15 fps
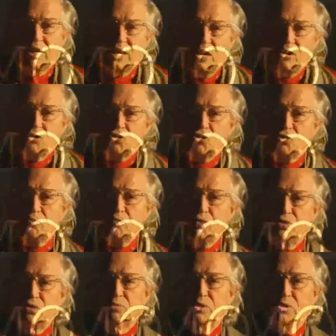kind of
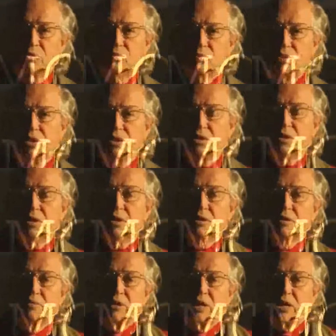suburb where
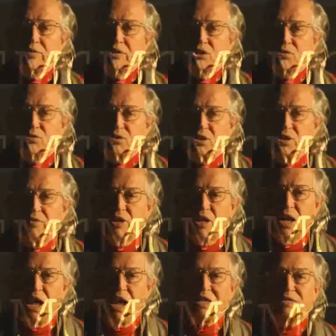Caravaggio was living
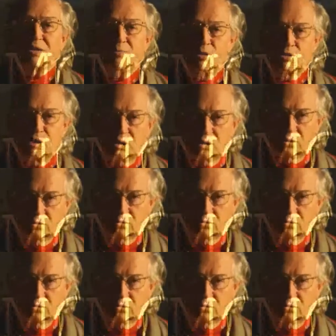as a model.